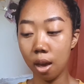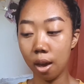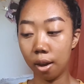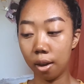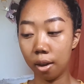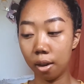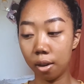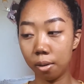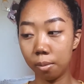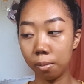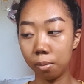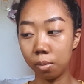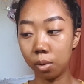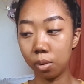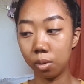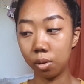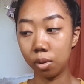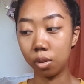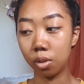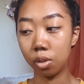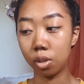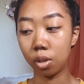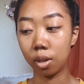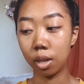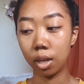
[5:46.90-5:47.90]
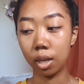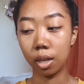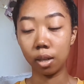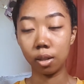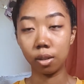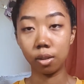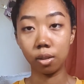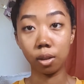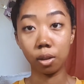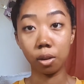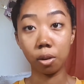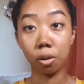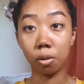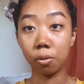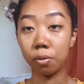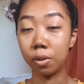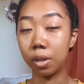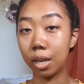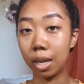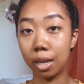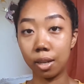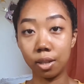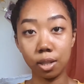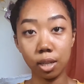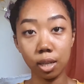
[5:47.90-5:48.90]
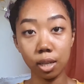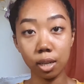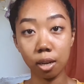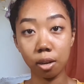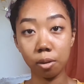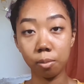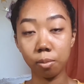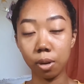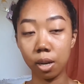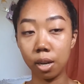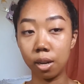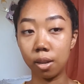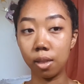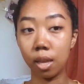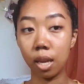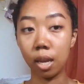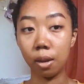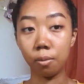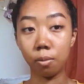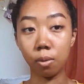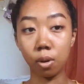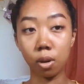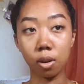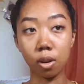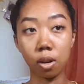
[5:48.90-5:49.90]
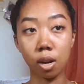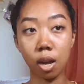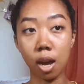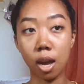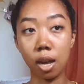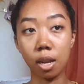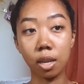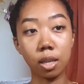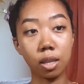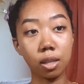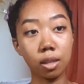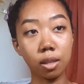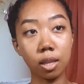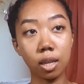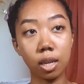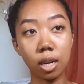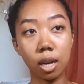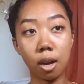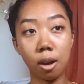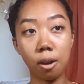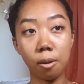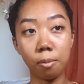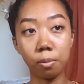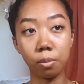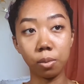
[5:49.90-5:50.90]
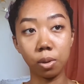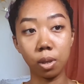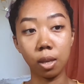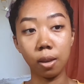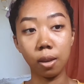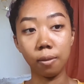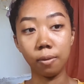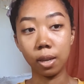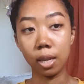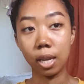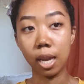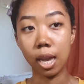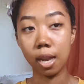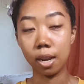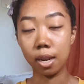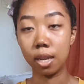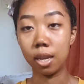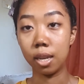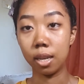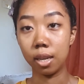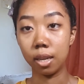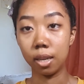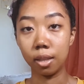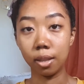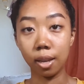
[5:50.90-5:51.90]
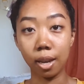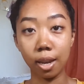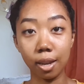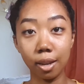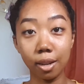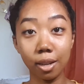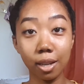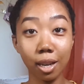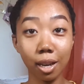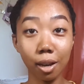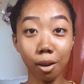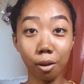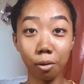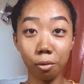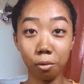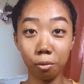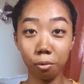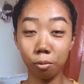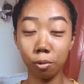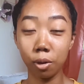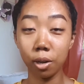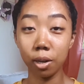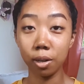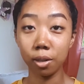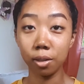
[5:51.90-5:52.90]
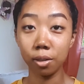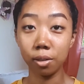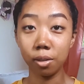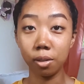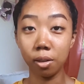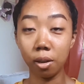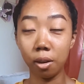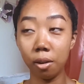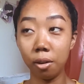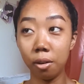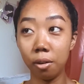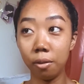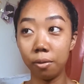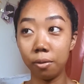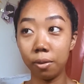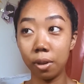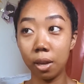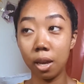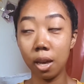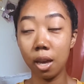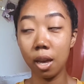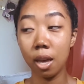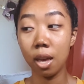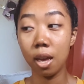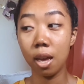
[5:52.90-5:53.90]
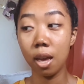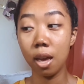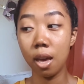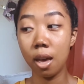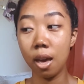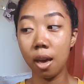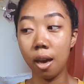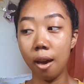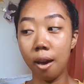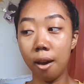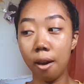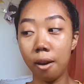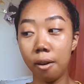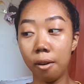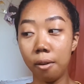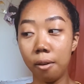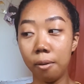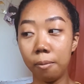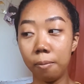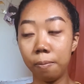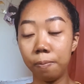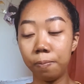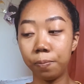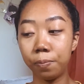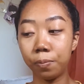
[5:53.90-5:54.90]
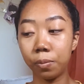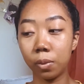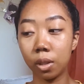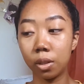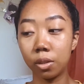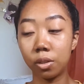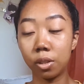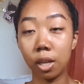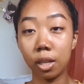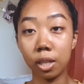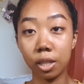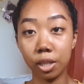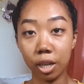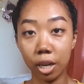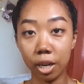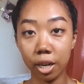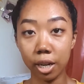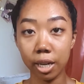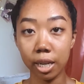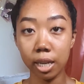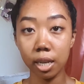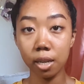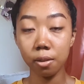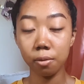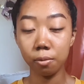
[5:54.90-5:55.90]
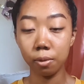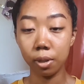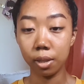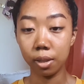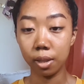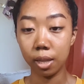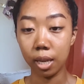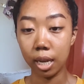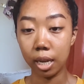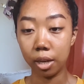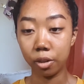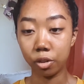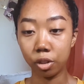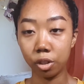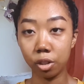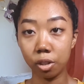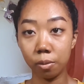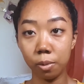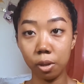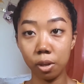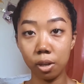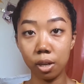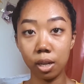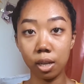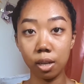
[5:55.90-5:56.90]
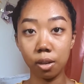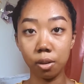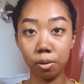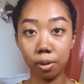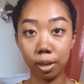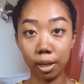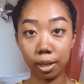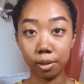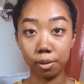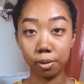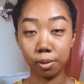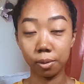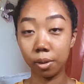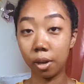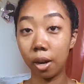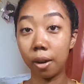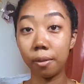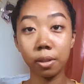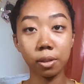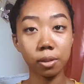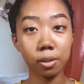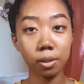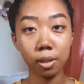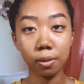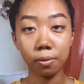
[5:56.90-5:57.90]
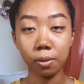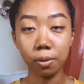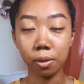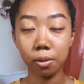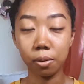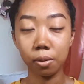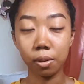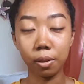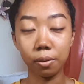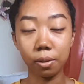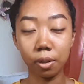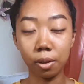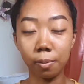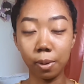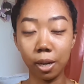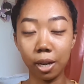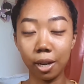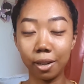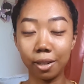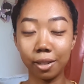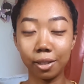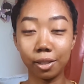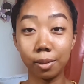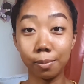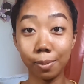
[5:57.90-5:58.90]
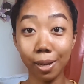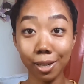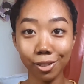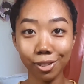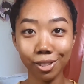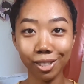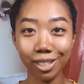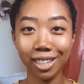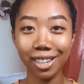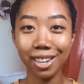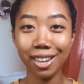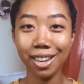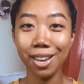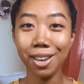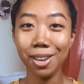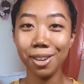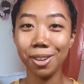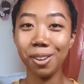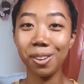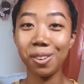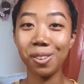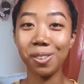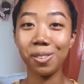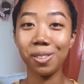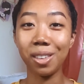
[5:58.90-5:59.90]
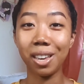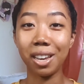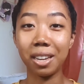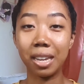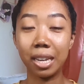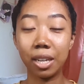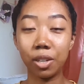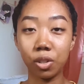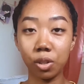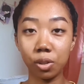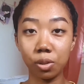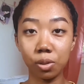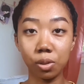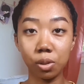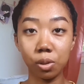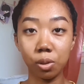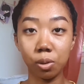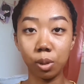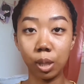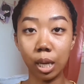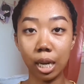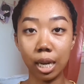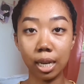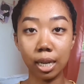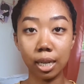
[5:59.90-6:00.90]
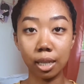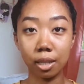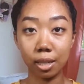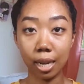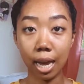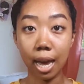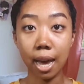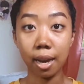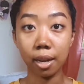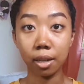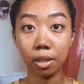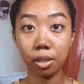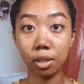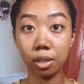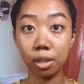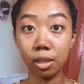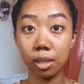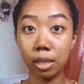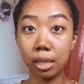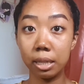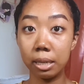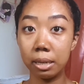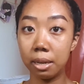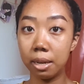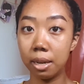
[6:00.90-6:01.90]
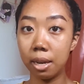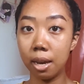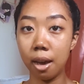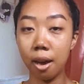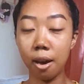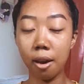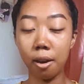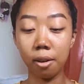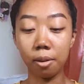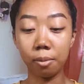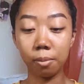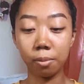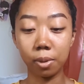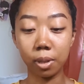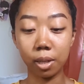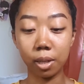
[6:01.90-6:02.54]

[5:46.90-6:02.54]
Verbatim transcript: um, during the COVID 19 outbreak, they were not um, giving any like words of um, solidarity with the Asian community, who has obviously, if you live in America especially, you know that Asians do get attacked um,